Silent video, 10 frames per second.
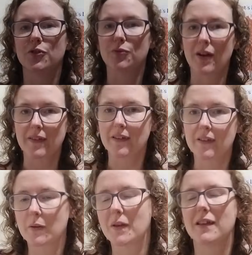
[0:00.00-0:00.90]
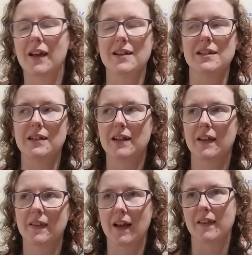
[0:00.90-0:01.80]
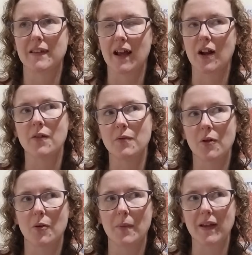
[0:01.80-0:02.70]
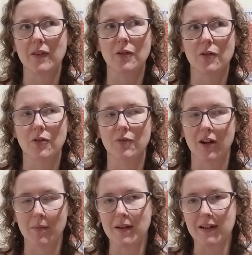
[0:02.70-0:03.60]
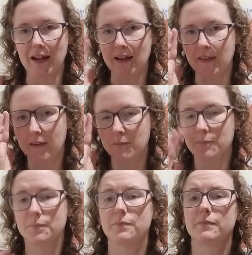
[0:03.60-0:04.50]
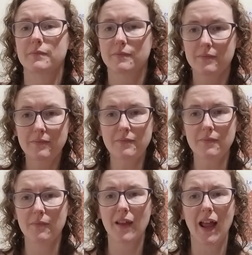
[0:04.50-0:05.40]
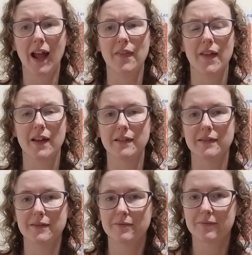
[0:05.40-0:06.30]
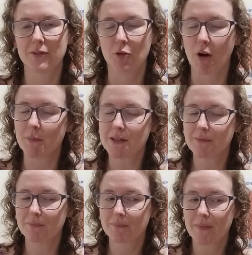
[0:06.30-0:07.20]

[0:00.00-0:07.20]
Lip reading: dresses. So I think I did a size down based on recommended ease and then cropped.